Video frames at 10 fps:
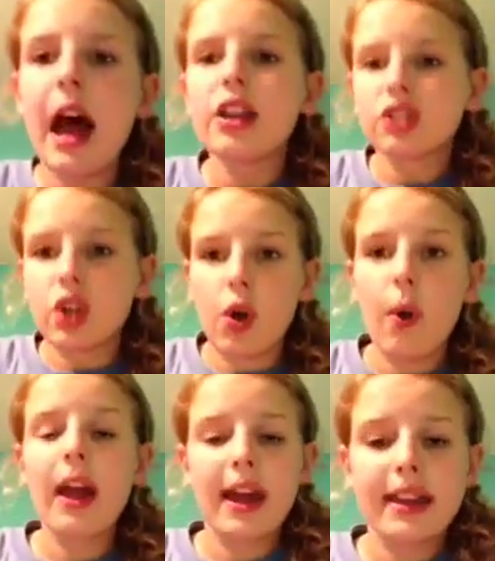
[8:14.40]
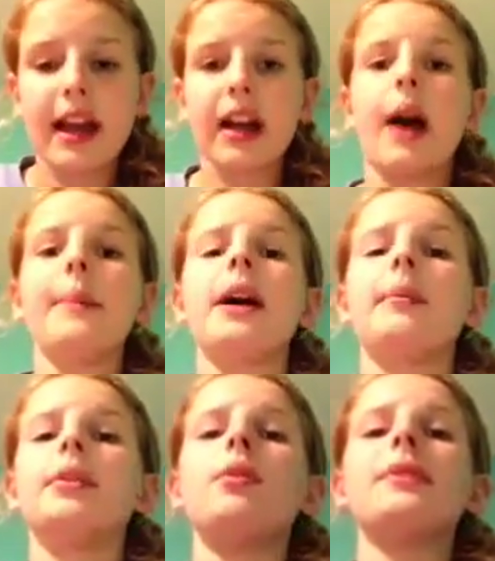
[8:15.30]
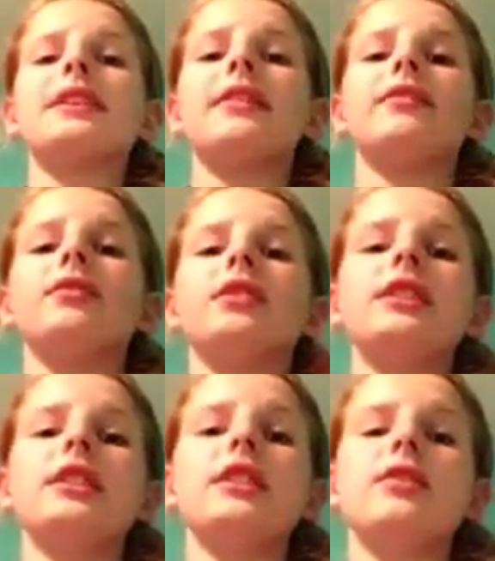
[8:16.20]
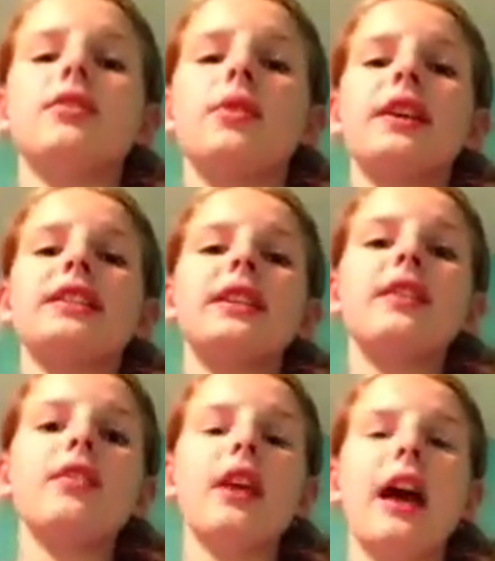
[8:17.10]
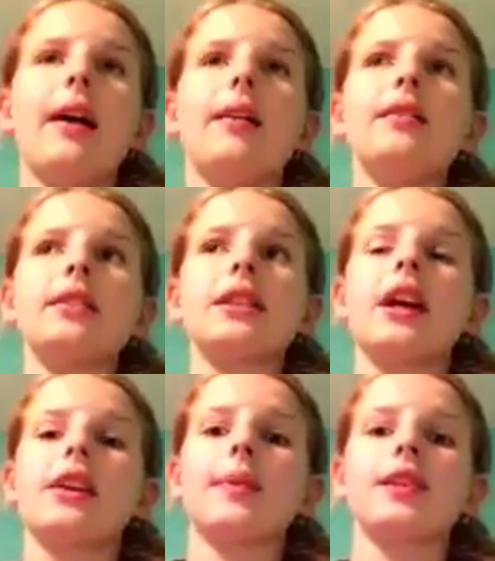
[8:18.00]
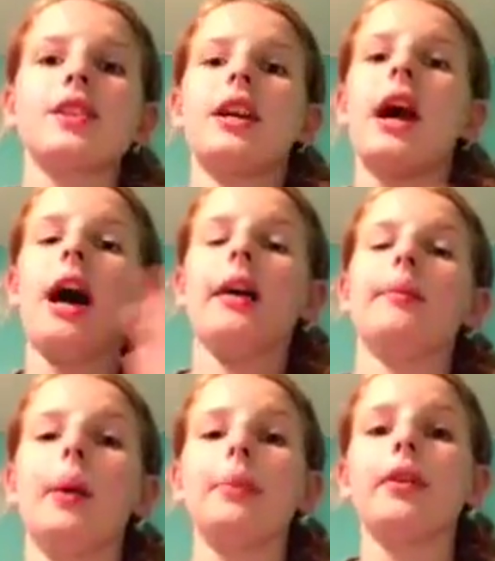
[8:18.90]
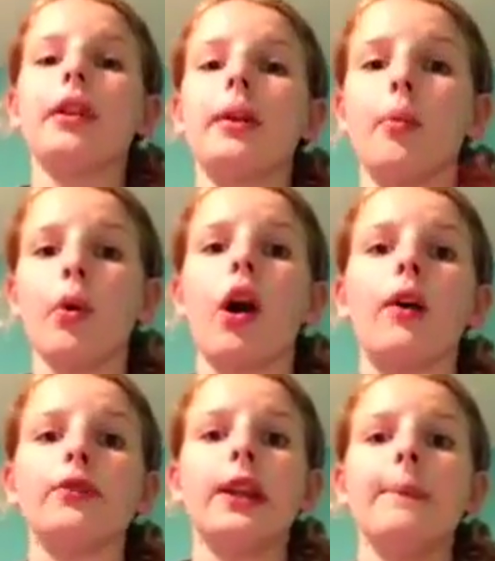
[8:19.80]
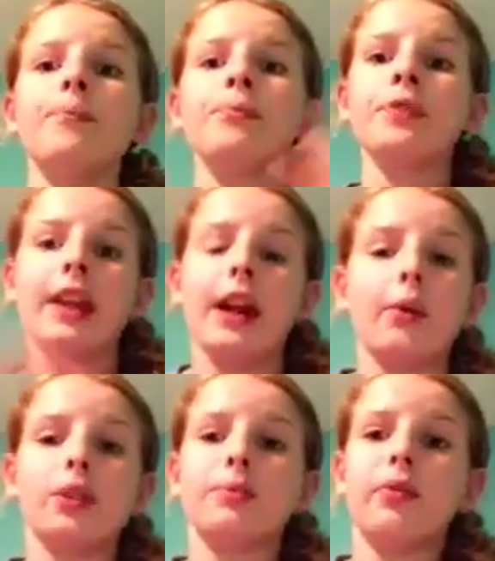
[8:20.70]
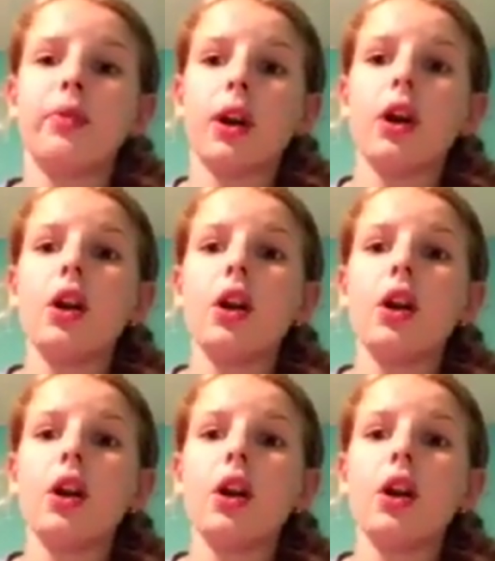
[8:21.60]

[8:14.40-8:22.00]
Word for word: So yeah, comment down below because I really need requests, and especially I'm uploading more often than I was before.